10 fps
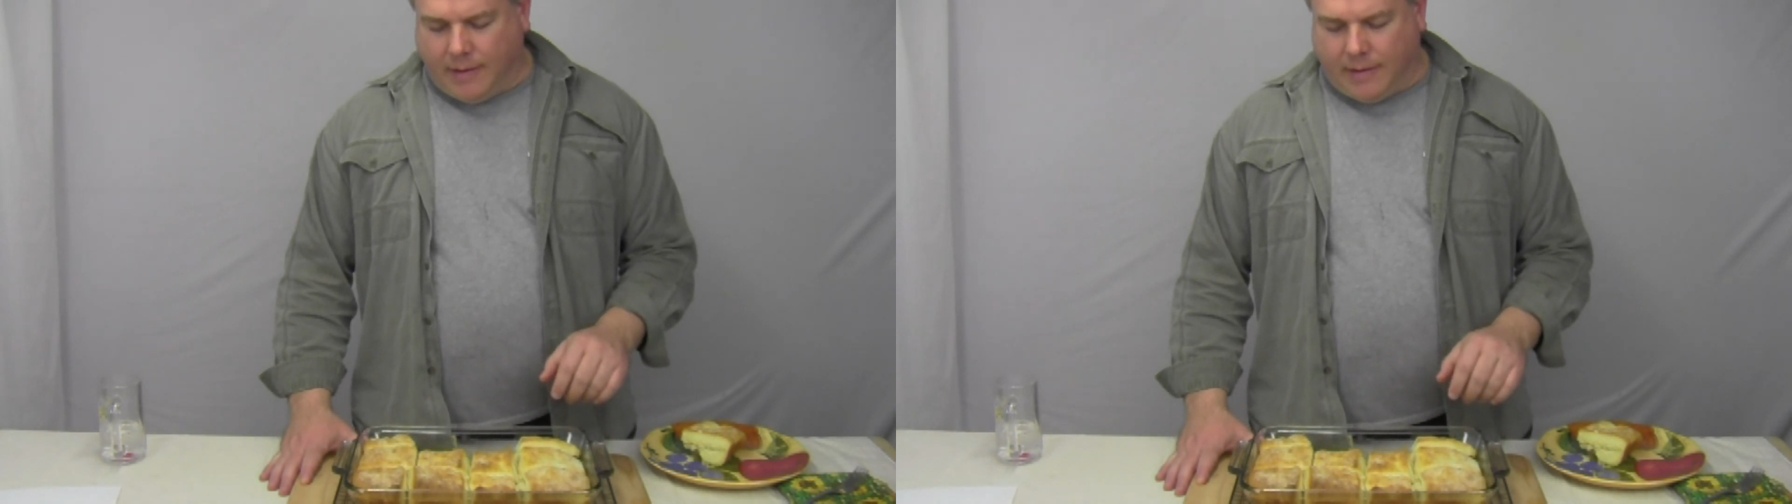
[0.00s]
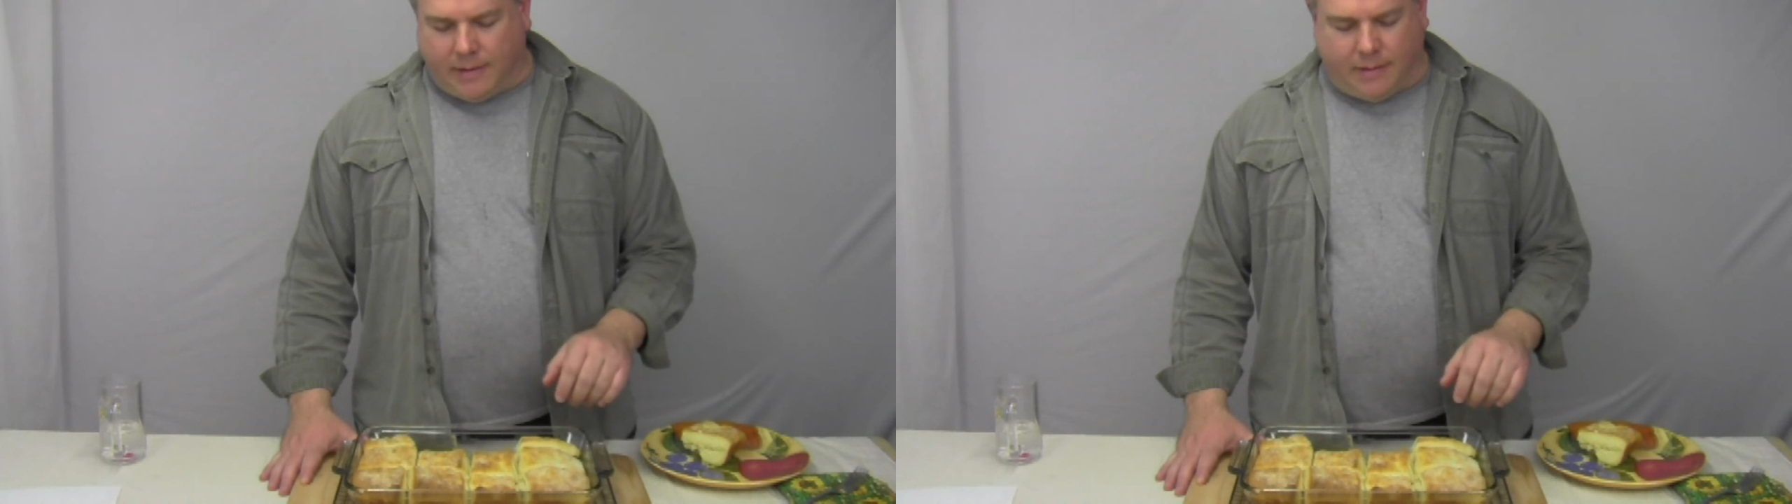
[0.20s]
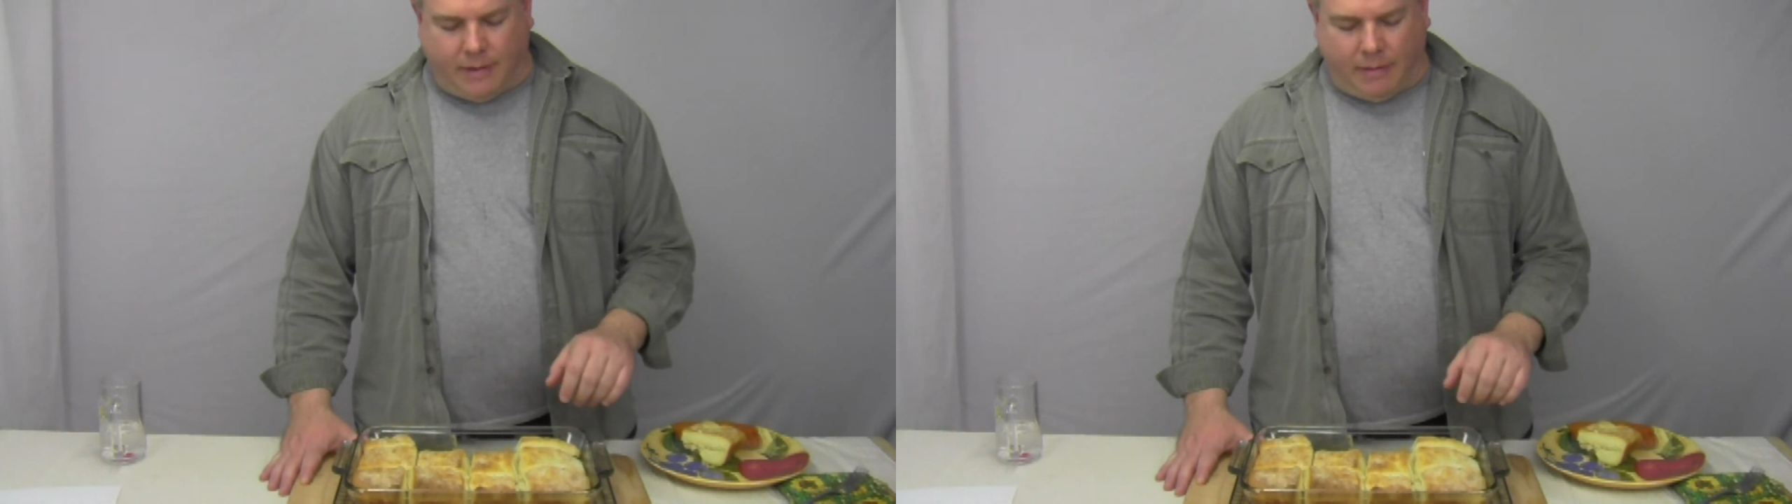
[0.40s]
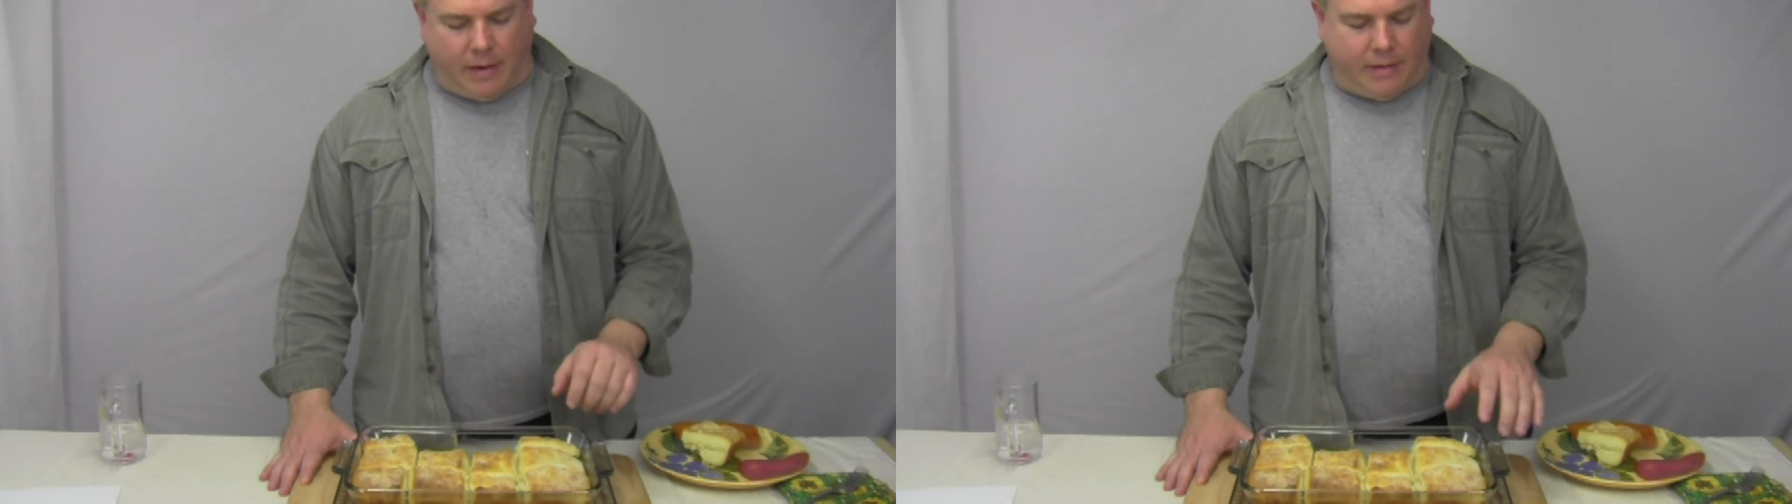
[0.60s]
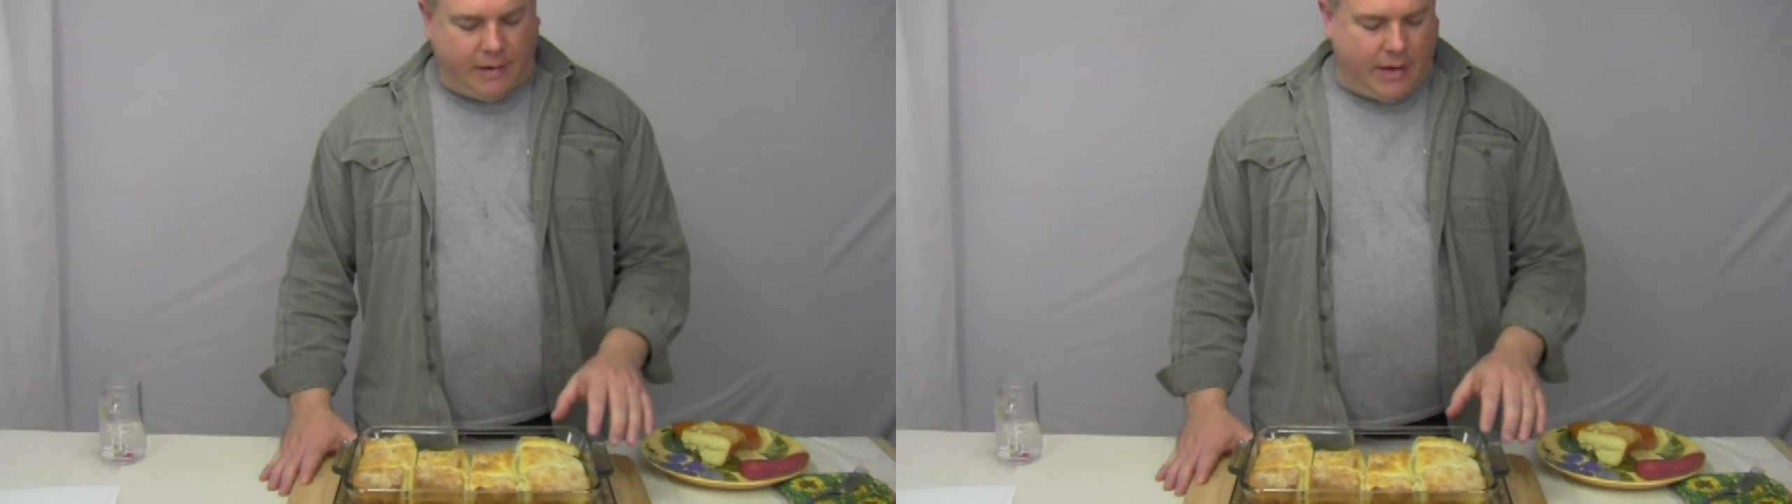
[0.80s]

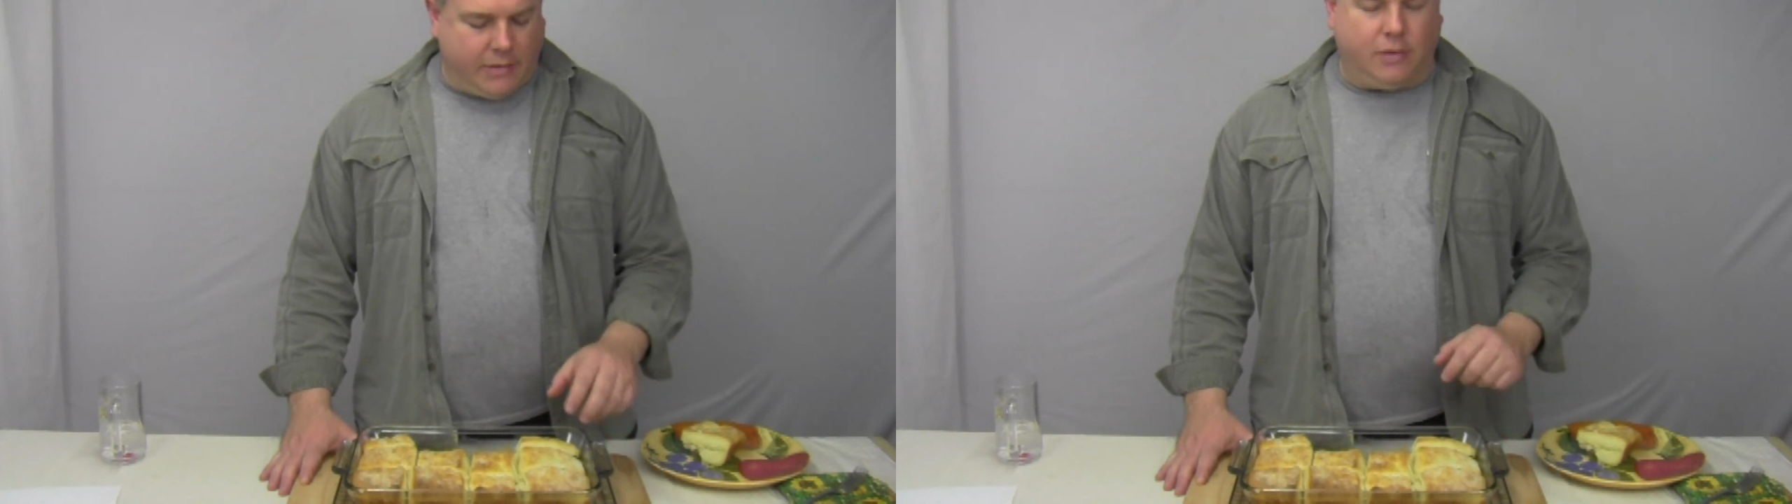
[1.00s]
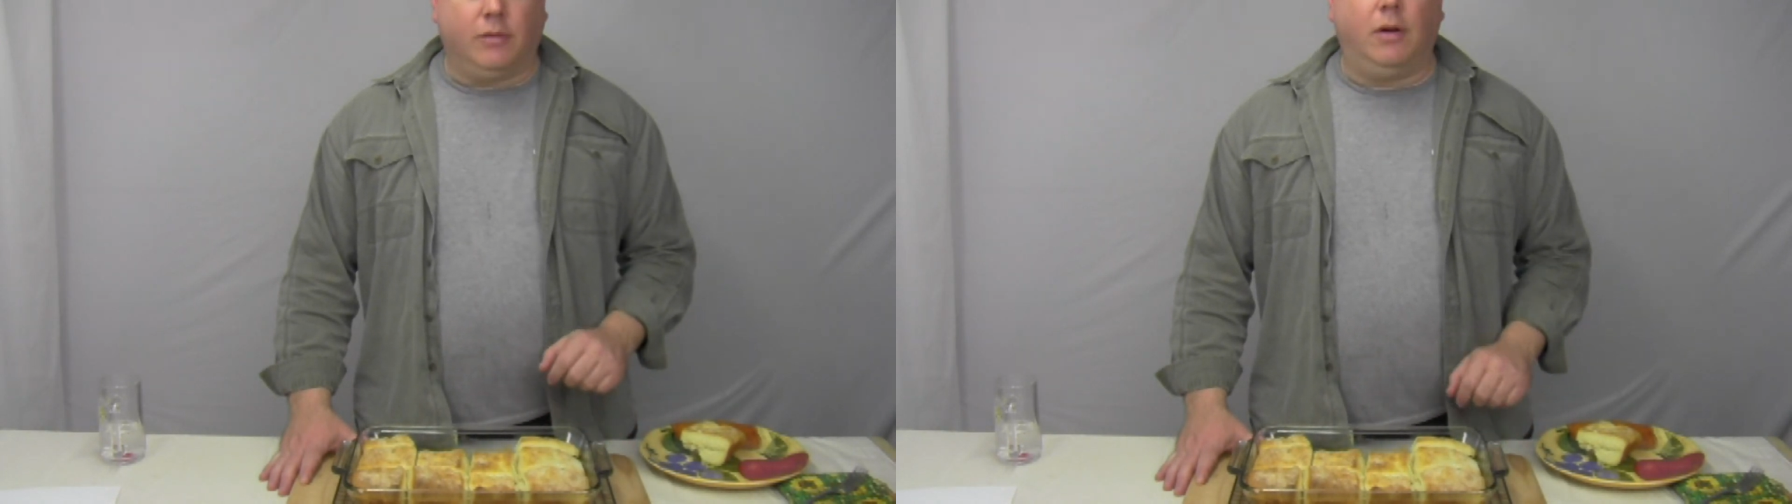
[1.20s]
They actually